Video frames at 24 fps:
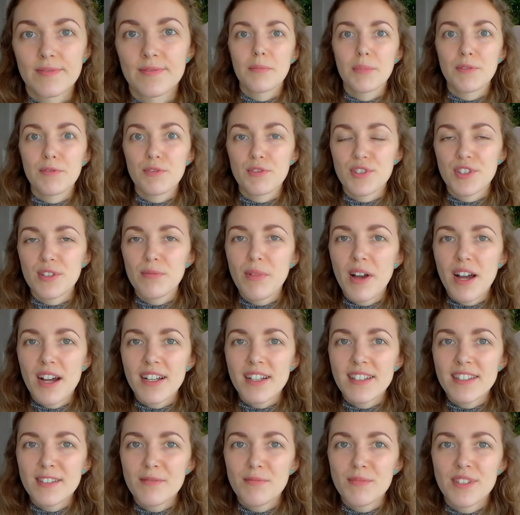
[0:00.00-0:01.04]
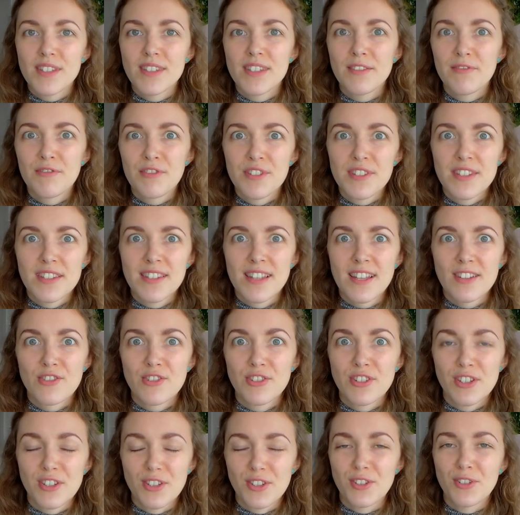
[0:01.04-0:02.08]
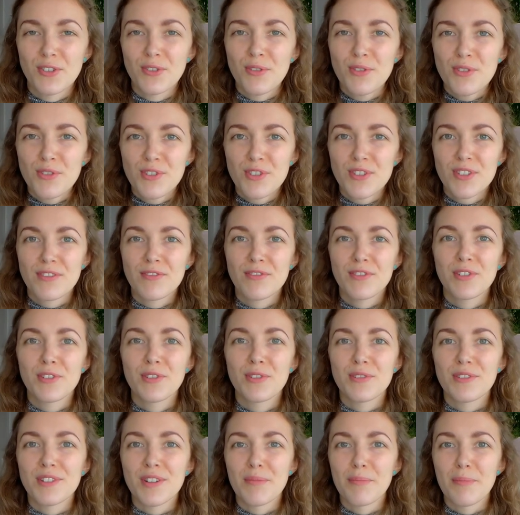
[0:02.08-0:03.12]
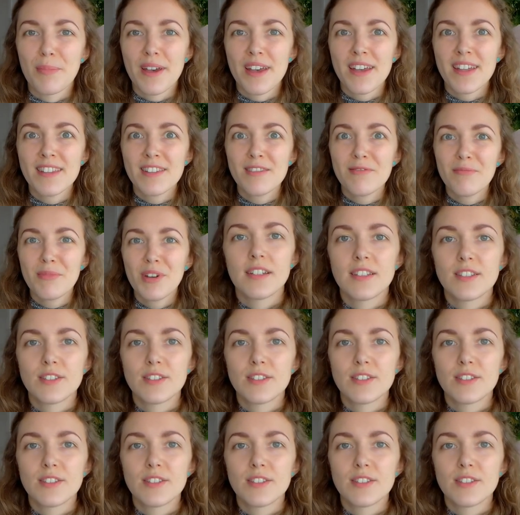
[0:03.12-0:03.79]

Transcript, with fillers: But for some items the difference is actually huge if you compare them.